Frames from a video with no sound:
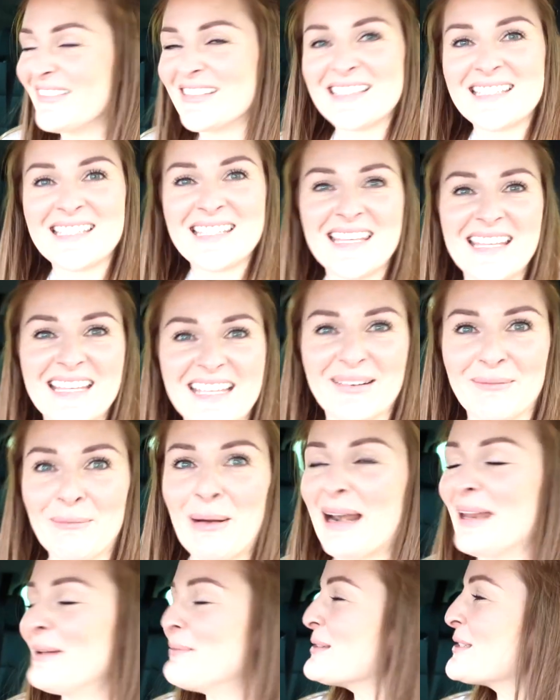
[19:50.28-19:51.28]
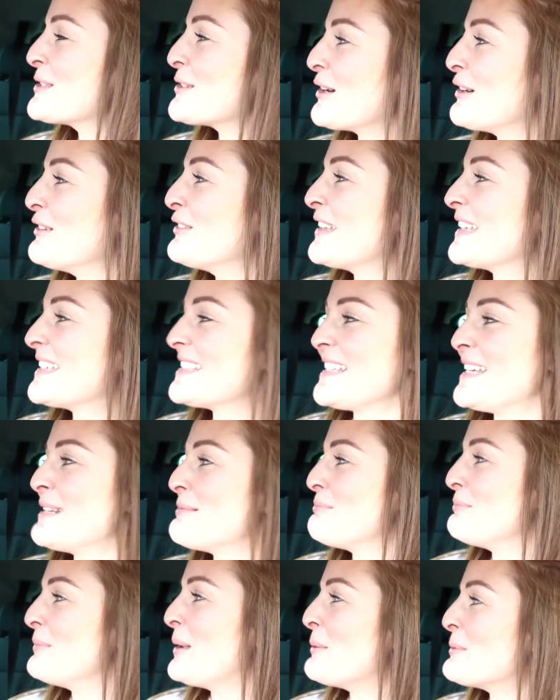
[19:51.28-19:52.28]
was, well, it was scruffy because it
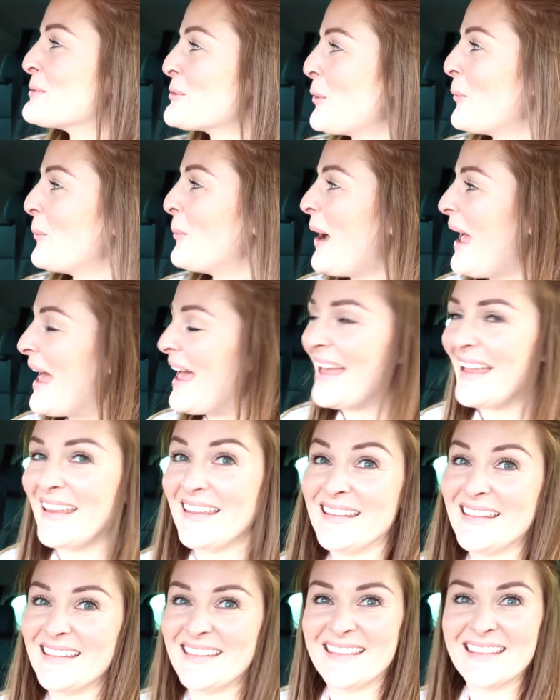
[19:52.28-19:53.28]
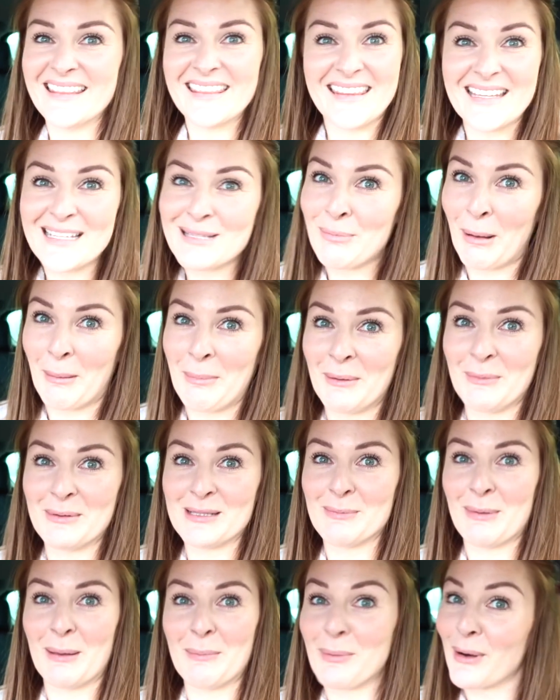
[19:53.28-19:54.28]
was all wet. This puppy
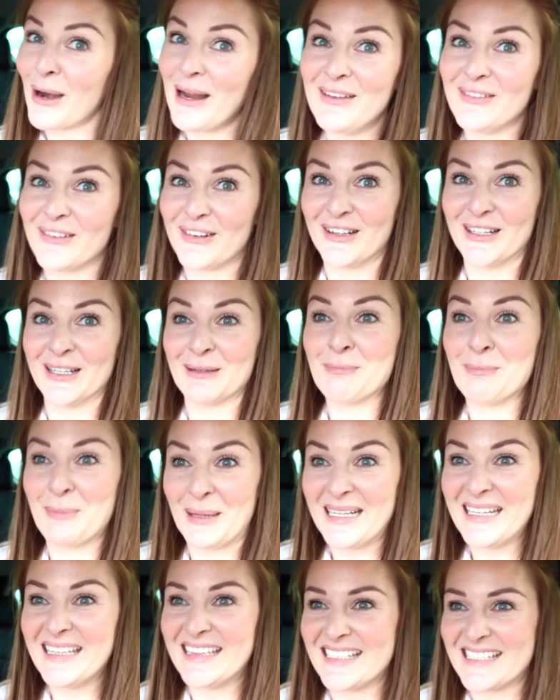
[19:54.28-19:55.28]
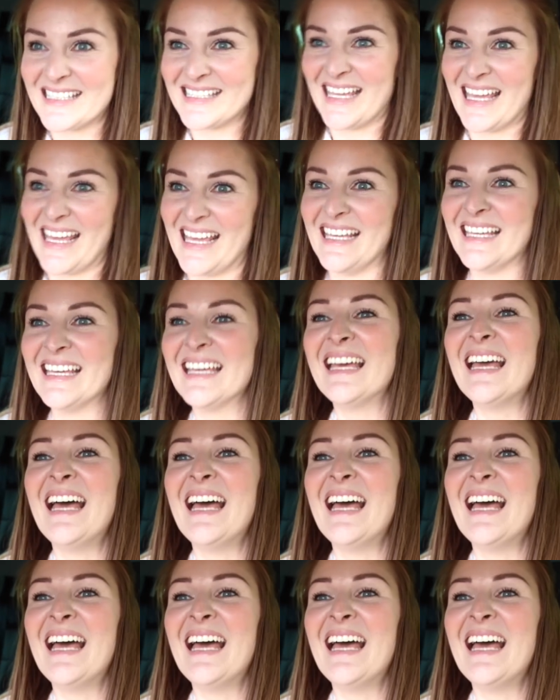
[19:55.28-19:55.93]
was a bit braver and had been in the sea.